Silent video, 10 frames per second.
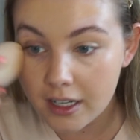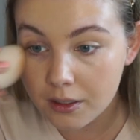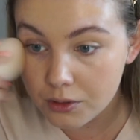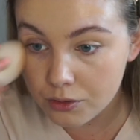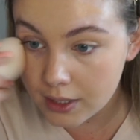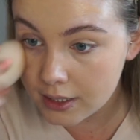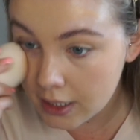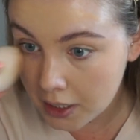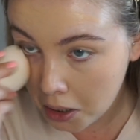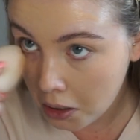I was
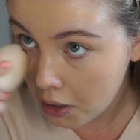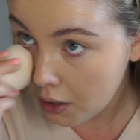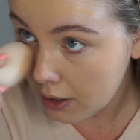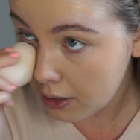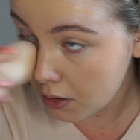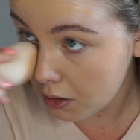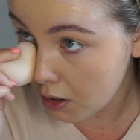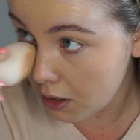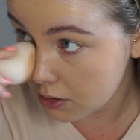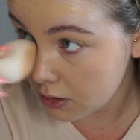reading in the
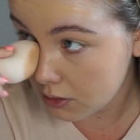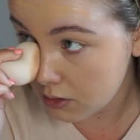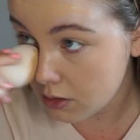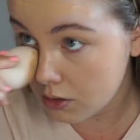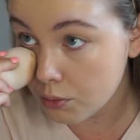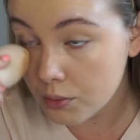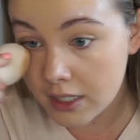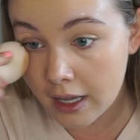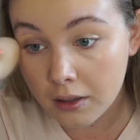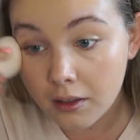garden because the sun was
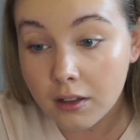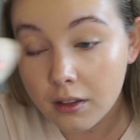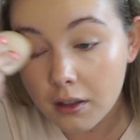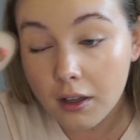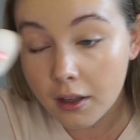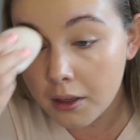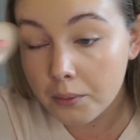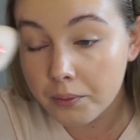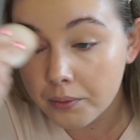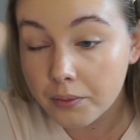out. The